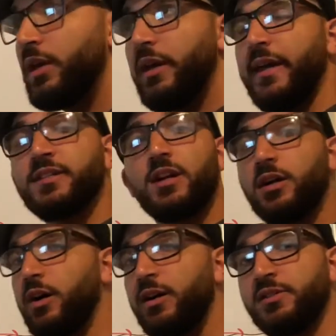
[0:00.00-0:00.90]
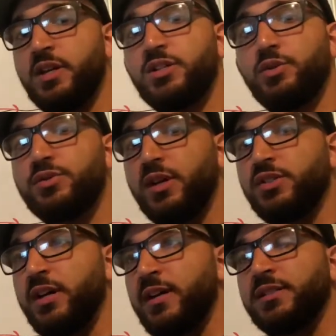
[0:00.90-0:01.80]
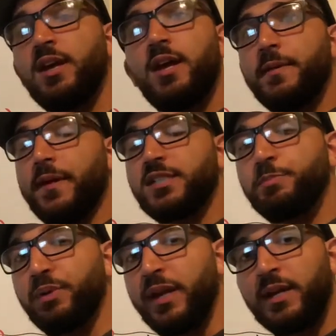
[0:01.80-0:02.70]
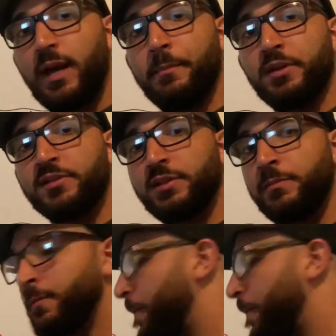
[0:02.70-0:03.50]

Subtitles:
it's going to cause issues such as a splenic embolism,